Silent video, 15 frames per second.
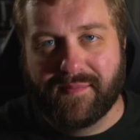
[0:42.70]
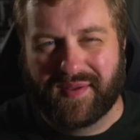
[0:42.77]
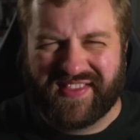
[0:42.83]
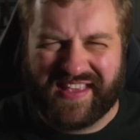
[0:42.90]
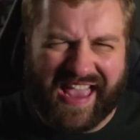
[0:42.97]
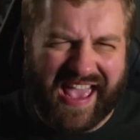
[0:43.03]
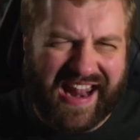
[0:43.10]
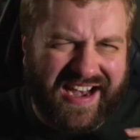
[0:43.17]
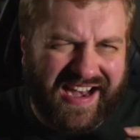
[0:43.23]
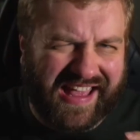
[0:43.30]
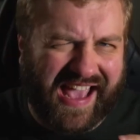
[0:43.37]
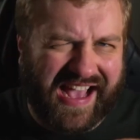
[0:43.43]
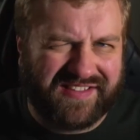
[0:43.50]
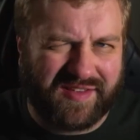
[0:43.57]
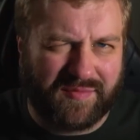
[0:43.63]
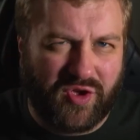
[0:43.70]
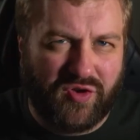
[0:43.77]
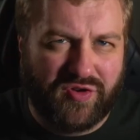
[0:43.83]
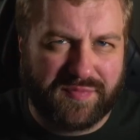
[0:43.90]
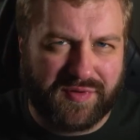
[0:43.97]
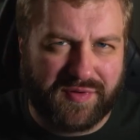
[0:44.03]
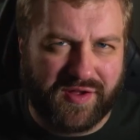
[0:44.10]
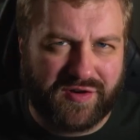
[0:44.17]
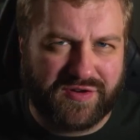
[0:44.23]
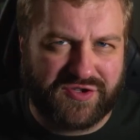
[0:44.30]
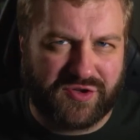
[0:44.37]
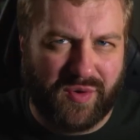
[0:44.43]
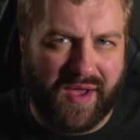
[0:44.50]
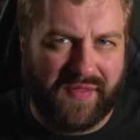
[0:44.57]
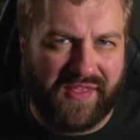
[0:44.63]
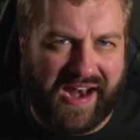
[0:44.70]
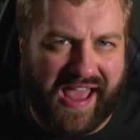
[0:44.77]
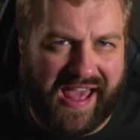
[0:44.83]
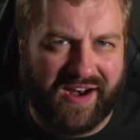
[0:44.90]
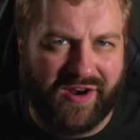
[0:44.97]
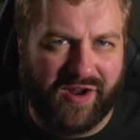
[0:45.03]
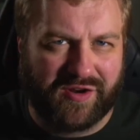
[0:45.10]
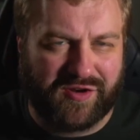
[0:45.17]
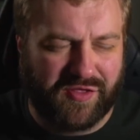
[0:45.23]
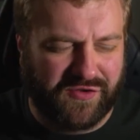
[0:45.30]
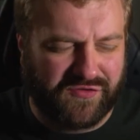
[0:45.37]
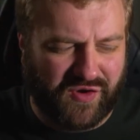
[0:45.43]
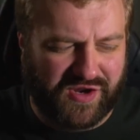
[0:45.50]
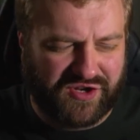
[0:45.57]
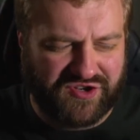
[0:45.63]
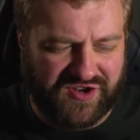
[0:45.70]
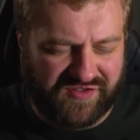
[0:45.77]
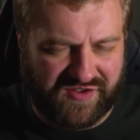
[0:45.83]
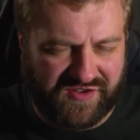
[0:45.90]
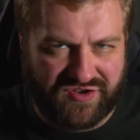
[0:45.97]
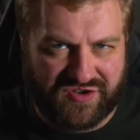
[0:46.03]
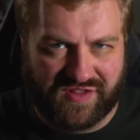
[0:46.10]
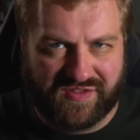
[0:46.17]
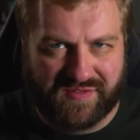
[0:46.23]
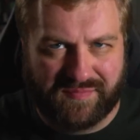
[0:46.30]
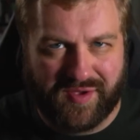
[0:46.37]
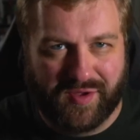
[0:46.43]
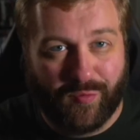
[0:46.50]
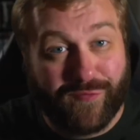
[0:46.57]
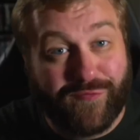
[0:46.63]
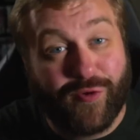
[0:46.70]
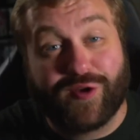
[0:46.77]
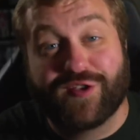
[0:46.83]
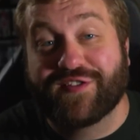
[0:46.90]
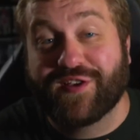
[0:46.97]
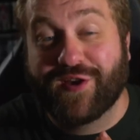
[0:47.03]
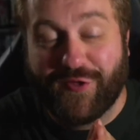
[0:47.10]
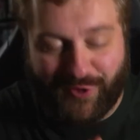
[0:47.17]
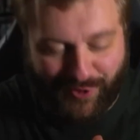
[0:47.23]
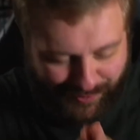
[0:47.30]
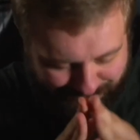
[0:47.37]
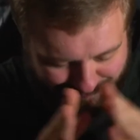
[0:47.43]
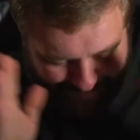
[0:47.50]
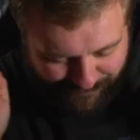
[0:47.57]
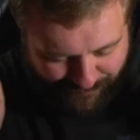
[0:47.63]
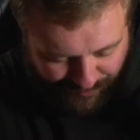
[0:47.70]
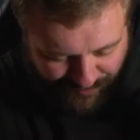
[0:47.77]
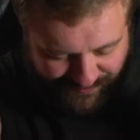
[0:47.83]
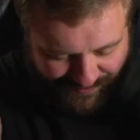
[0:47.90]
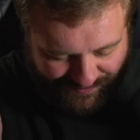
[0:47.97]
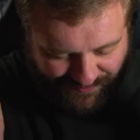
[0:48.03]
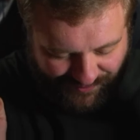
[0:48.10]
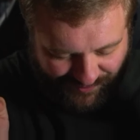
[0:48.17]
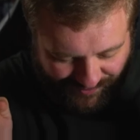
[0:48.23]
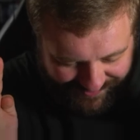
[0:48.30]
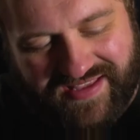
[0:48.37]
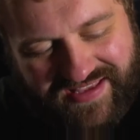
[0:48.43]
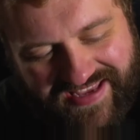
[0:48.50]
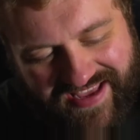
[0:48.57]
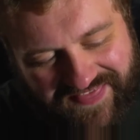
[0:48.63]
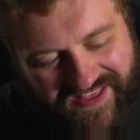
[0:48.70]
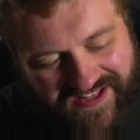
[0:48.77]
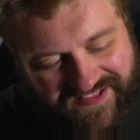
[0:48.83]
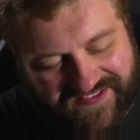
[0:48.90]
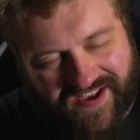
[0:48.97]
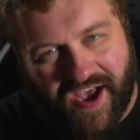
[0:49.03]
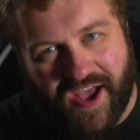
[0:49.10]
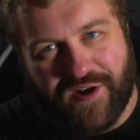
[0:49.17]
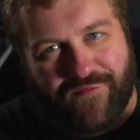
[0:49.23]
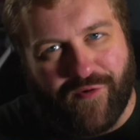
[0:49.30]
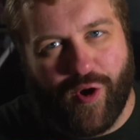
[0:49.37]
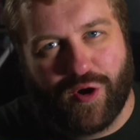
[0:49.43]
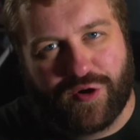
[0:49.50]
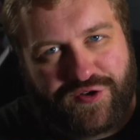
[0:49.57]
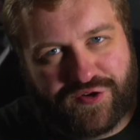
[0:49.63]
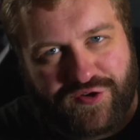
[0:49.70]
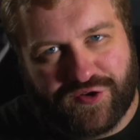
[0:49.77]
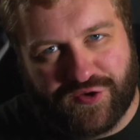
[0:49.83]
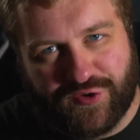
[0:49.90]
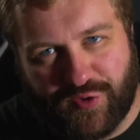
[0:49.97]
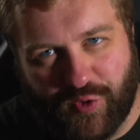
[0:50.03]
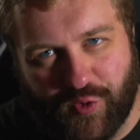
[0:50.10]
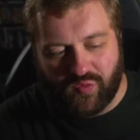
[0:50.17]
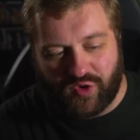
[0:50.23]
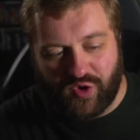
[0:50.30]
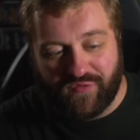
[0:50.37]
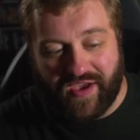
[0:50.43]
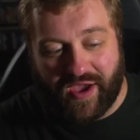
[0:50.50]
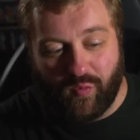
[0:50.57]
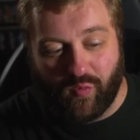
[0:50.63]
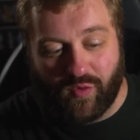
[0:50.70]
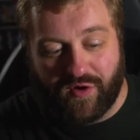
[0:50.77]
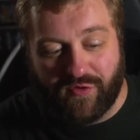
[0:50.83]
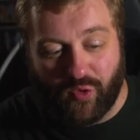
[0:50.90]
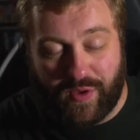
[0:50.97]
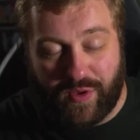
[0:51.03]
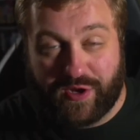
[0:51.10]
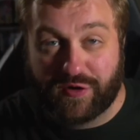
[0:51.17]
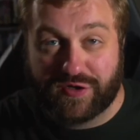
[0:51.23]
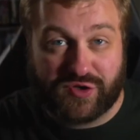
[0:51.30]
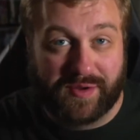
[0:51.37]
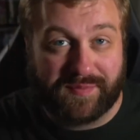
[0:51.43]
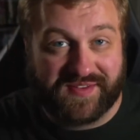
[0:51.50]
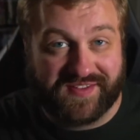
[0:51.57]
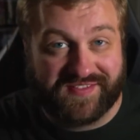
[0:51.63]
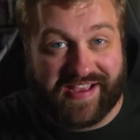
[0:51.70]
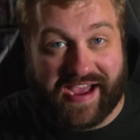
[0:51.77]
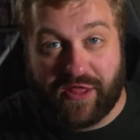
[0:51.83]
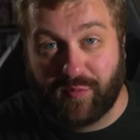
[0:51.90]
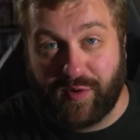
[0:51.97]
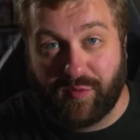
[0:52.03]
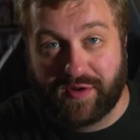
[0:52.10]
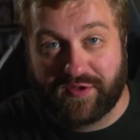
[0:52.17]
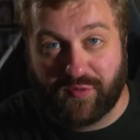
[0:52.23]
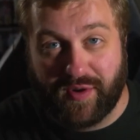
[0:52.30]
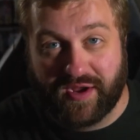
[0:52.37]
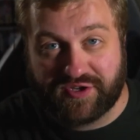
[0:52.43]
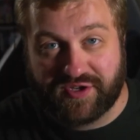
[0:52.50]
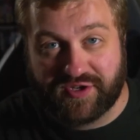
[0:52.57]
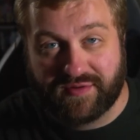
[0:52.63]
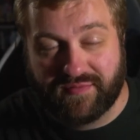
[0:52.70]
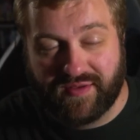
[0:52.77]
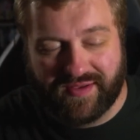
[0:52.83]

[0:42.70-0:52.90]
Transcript: But the editing has some huge blunders throughout that added on to the strange decisions, but we're focusing on the good. Yet that's kind of hard to do when you've had one of the weaker scripts since Halloween Resurrection.